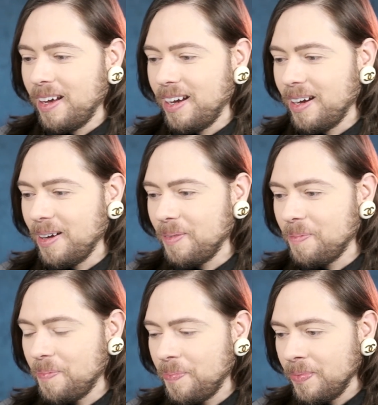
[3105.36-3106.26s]

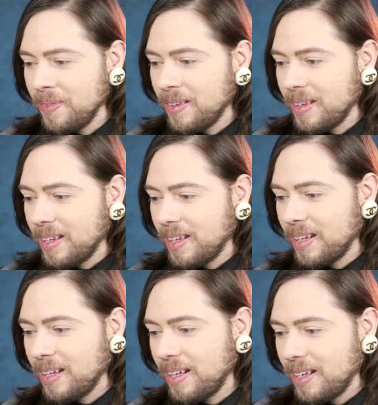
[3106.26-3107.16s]
Dolce
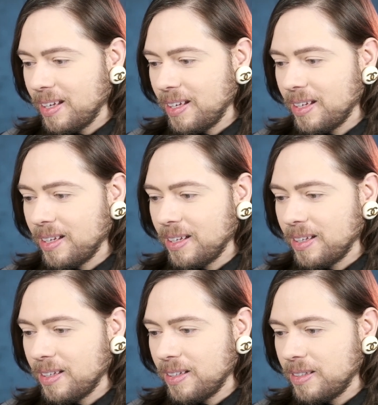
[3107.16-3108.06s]

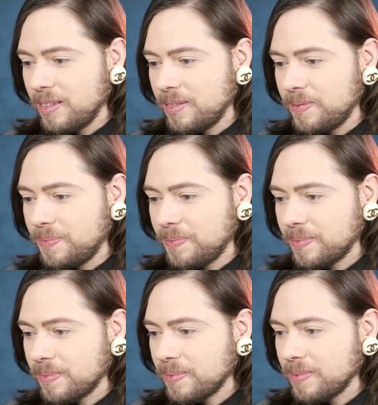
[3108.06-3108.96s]

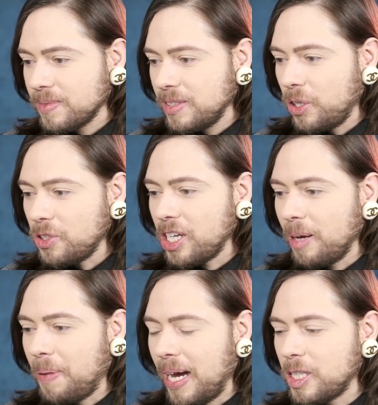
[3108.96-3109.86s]
&
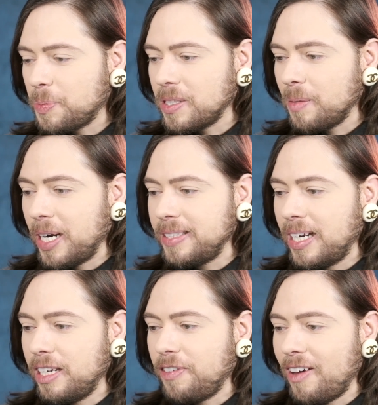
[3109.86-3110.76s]
Gabbana Spring Summer
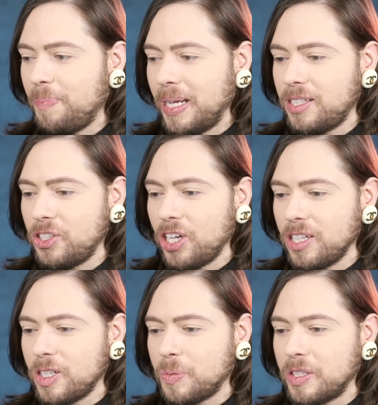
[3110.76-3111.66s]
1995, Betsy
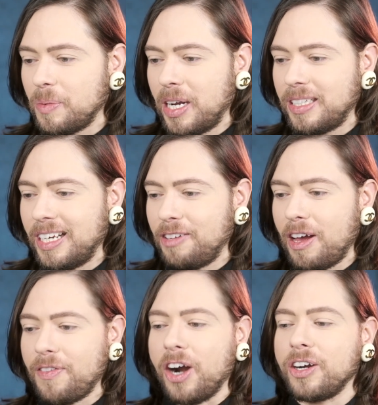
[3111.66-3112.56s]
Johnson Spring Summer
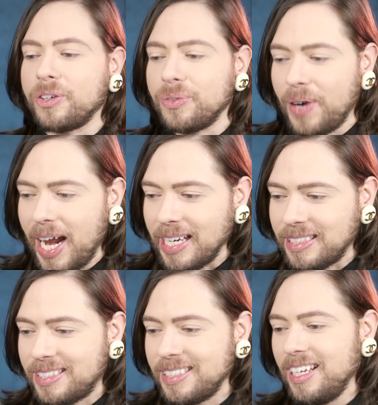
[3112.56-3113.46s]
1995 are
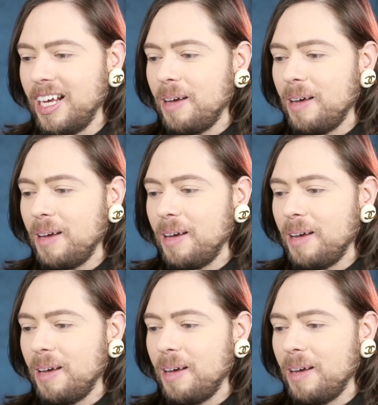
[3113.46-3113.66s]
great.